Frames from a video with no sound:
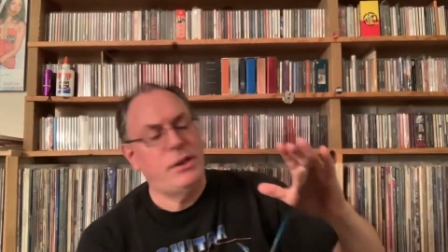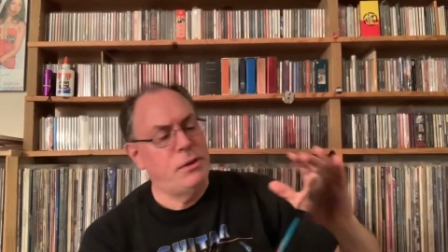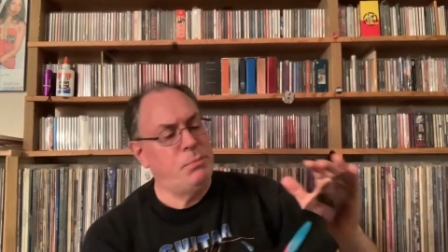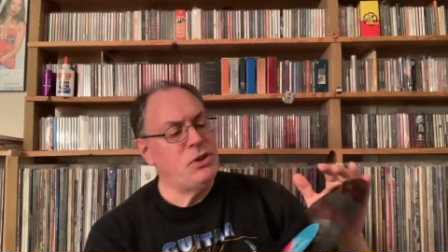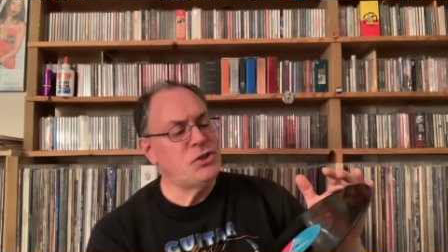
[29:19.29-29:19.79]
The
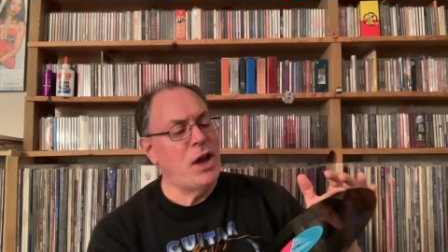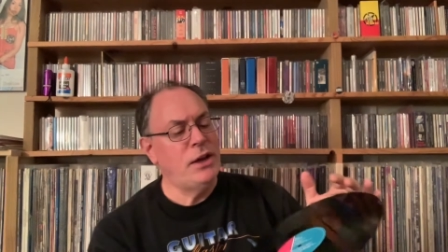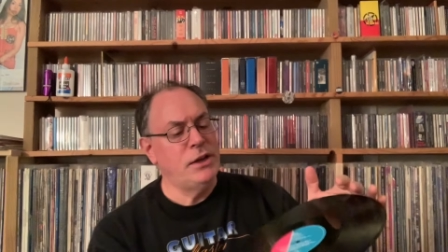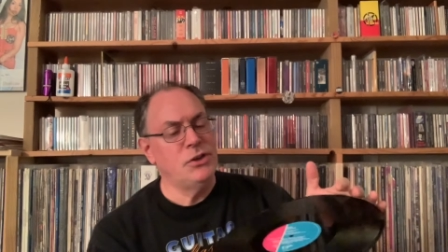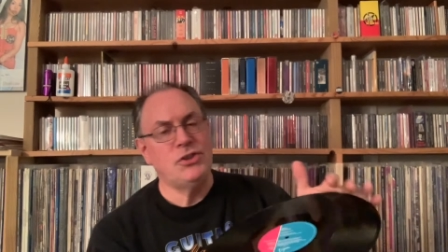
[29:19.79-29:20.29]
B side
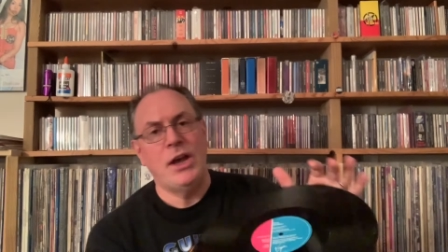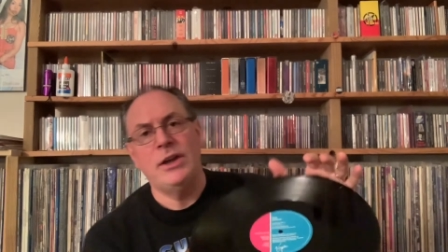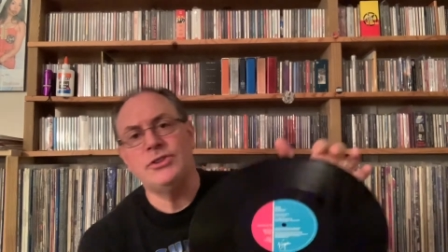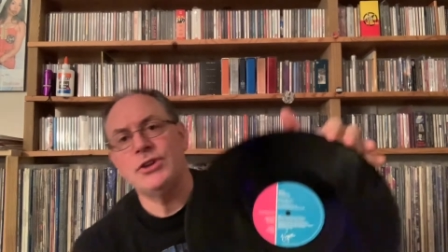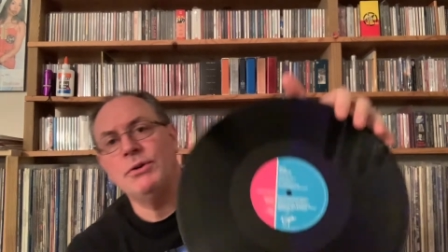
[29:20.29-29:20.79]
is
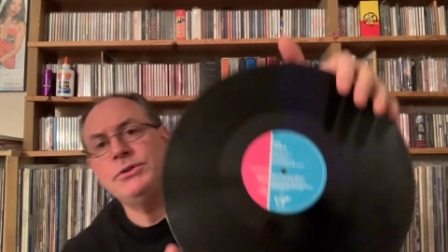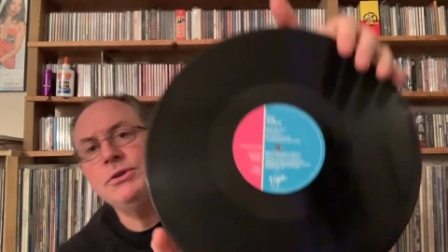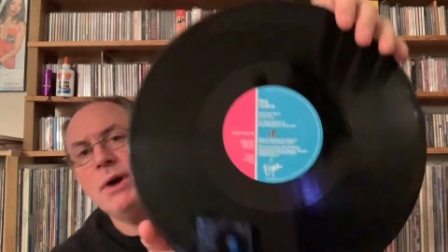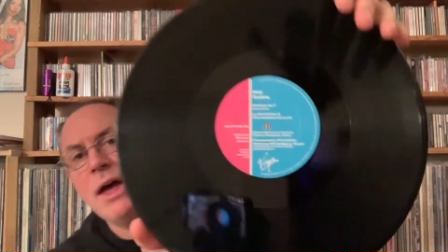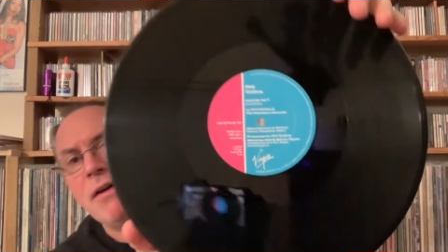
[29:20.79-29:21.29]
And So
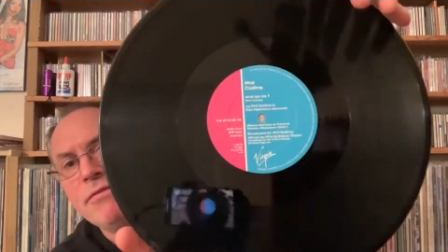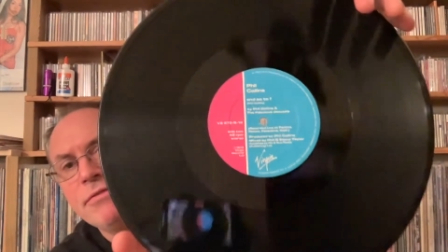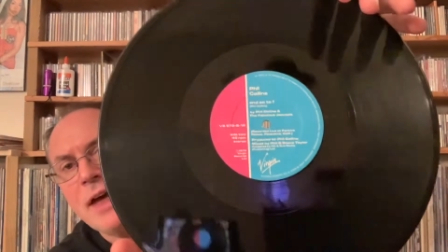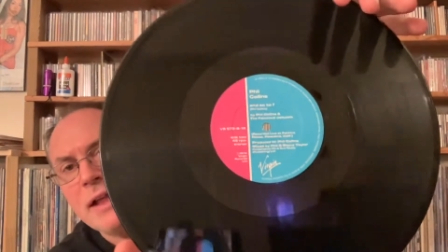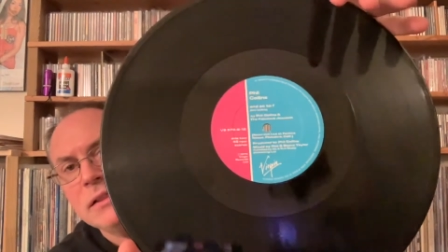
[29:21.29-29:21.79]
to F,
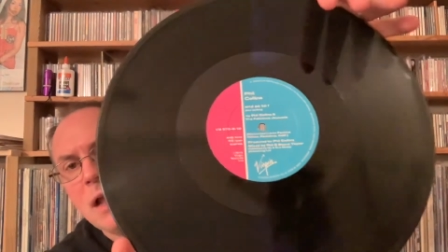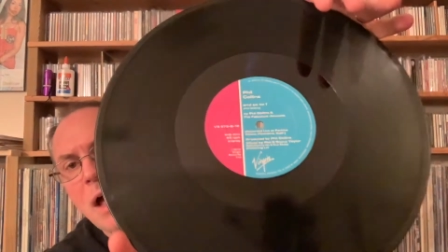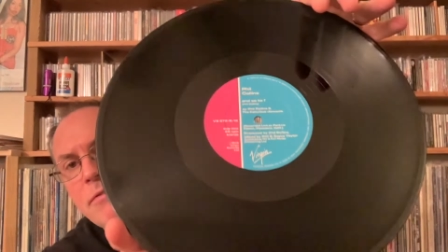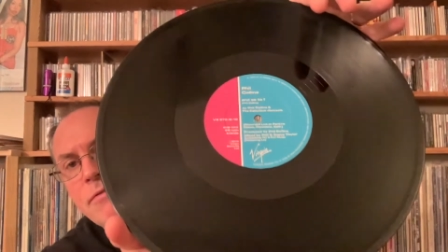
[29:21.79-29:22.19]
that live